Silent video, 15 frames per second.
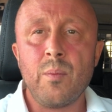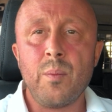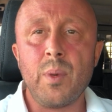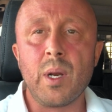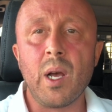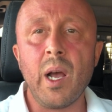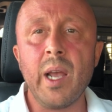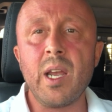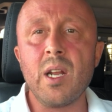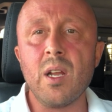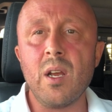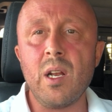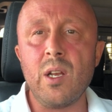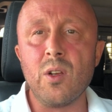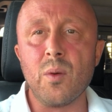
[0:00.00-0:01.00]
but I can
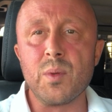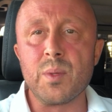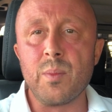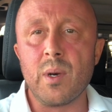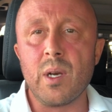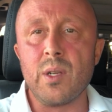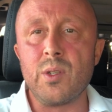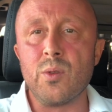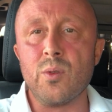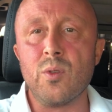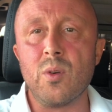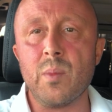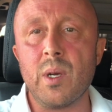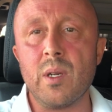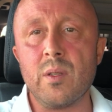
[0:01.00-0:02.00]
only optimize your
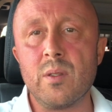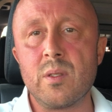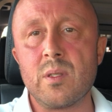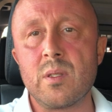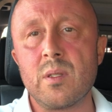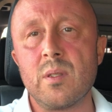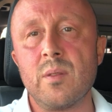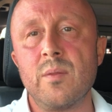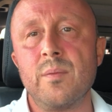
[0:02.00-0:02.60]
hormones